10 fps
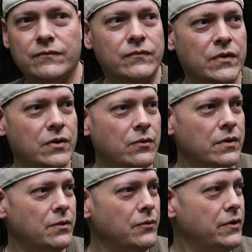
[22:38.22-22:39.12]
record
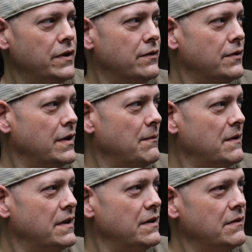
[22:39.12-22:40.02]
the woods or
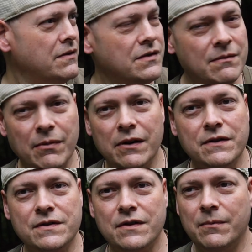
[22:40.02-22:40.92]
something, just the birds
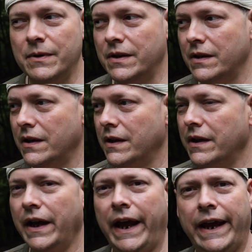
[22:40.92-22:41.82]
chirping.
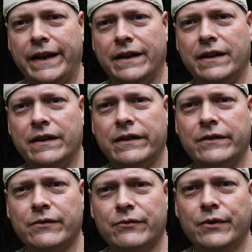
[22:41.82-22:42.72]
And there's
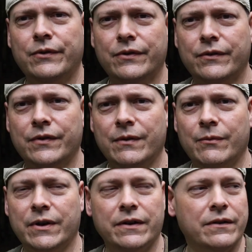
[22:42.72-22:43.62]
a rooster
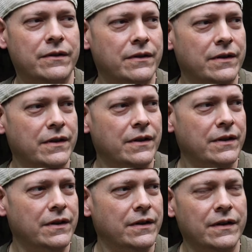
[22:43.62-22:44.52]
somewhere
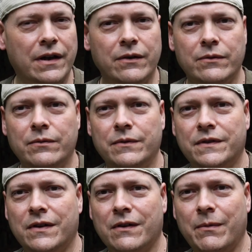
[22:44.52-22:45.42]
oh, I want
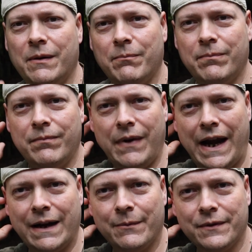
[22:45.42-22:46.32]
to talk about
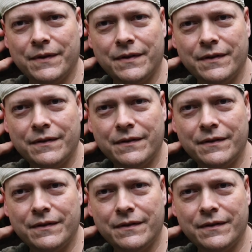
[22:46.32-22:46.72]
animals